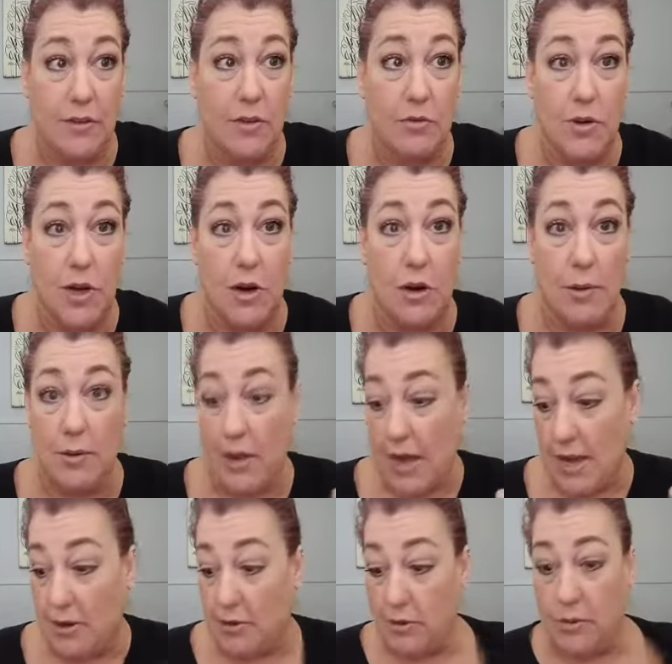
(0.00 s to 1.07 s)
You know
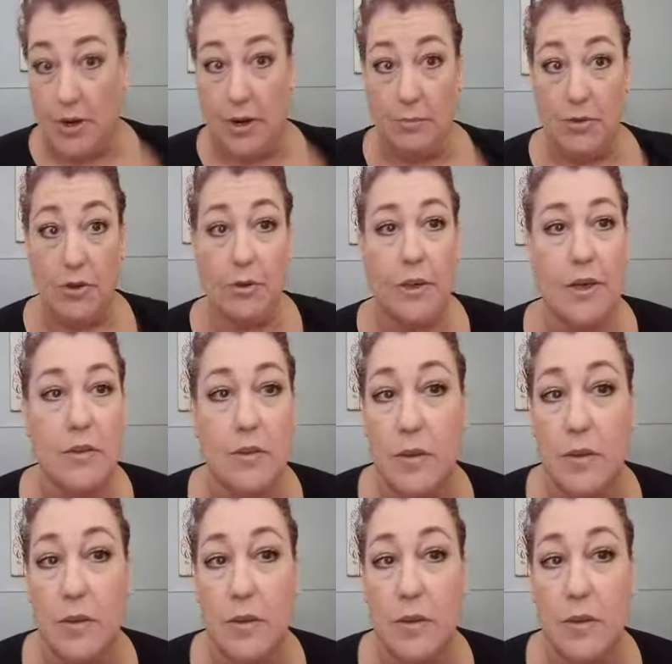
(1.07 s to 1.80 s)
I don't know what I'm doing.